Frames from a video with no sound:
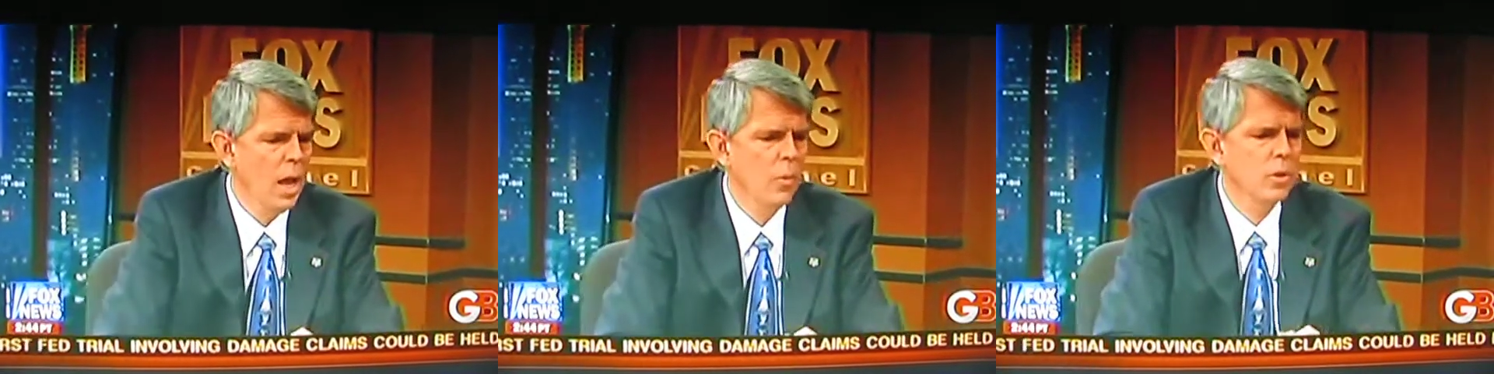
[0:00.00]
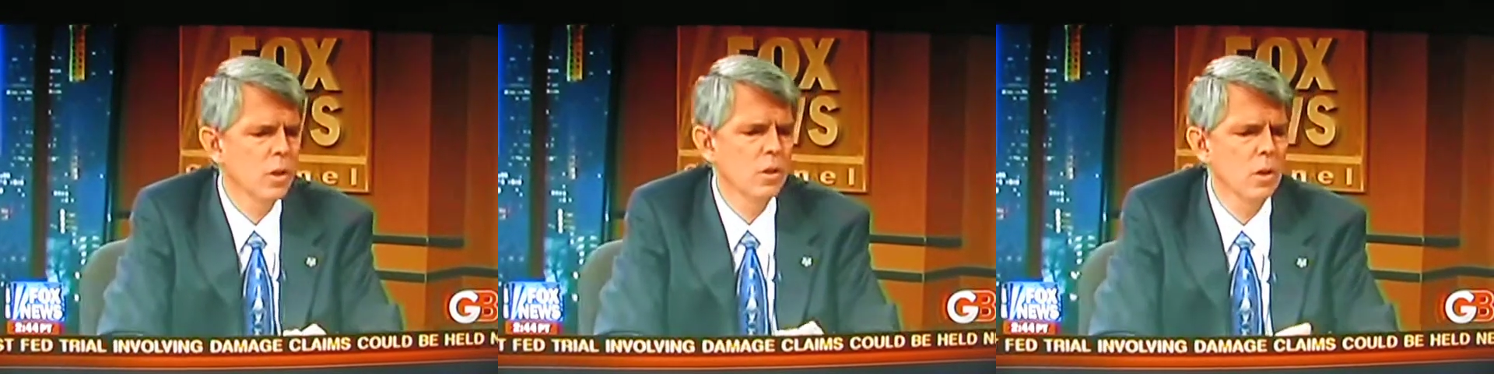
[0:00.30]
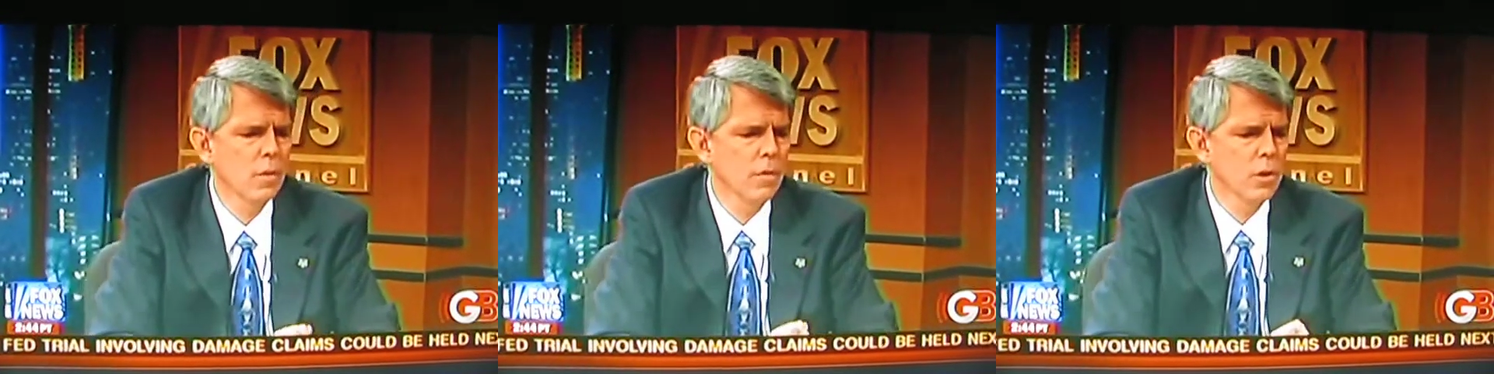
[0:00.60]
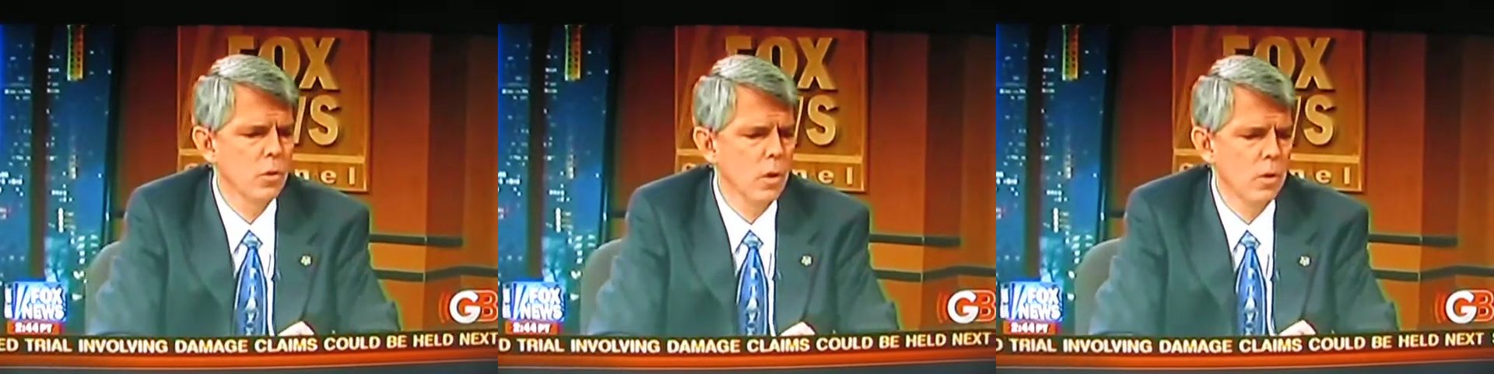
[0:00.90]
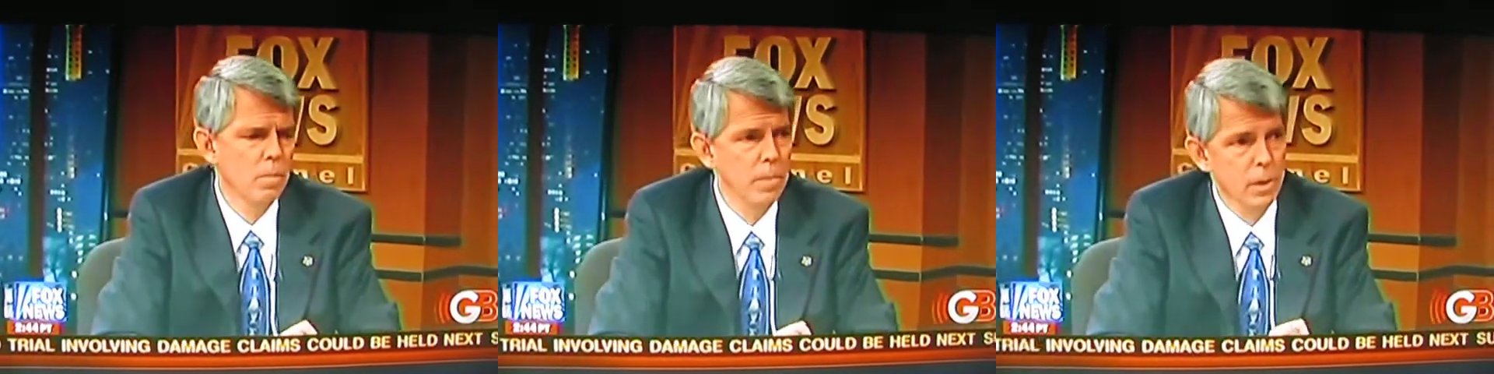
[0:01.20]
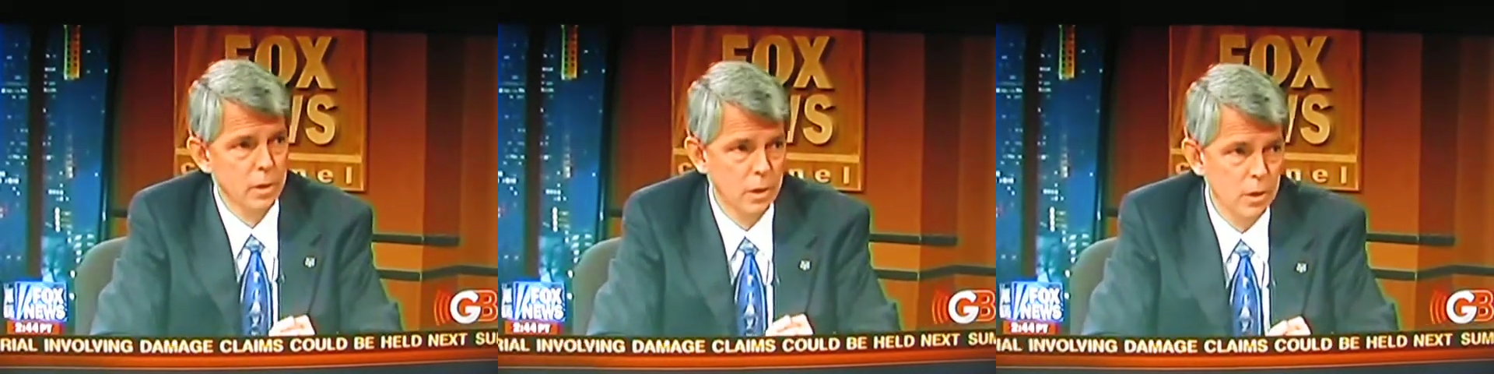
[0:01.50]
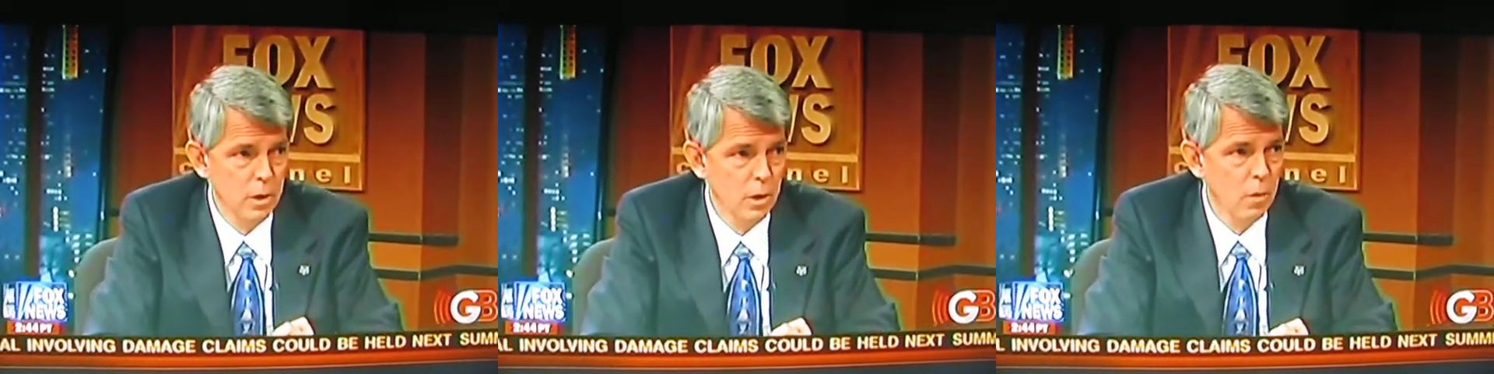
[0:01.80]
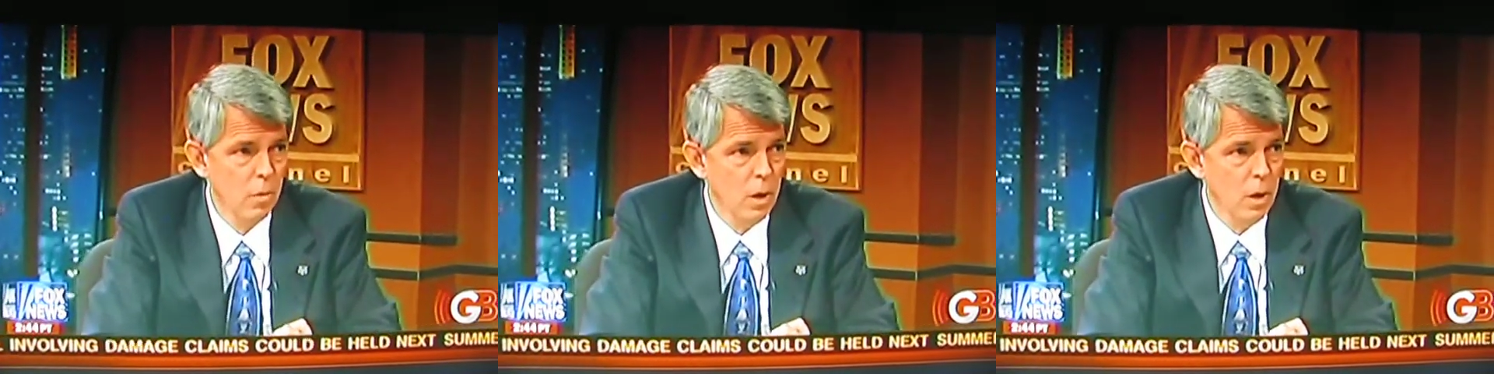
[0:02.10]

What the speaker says: And we said, you know, for $200 billion a year,